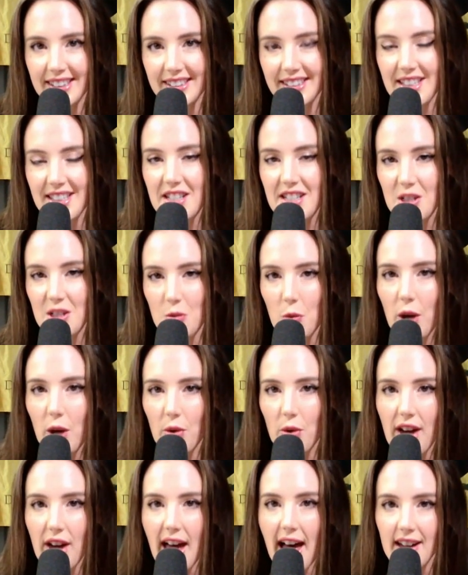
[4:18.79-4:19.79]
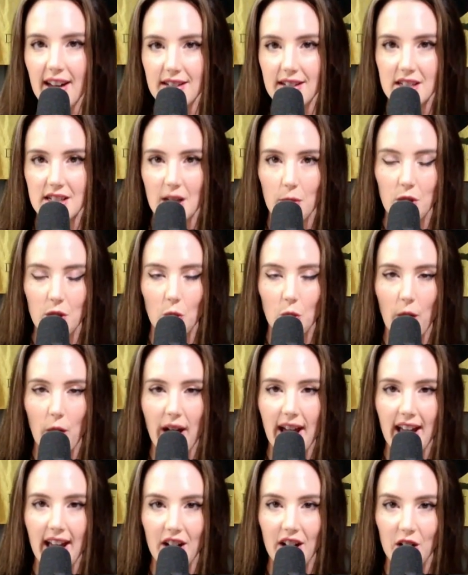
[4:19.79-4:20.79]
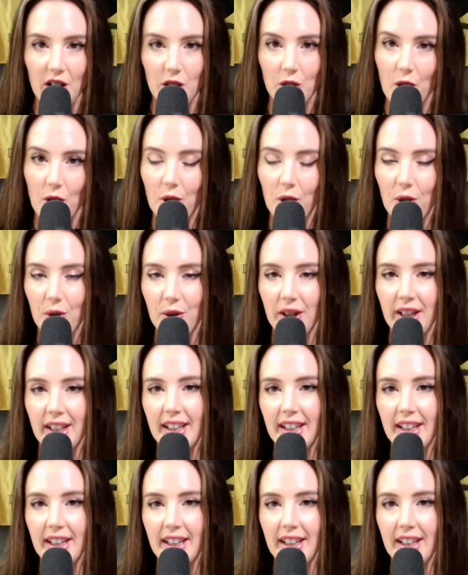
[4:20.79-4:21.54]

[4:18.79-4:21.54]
This is where we're at in WA, and I know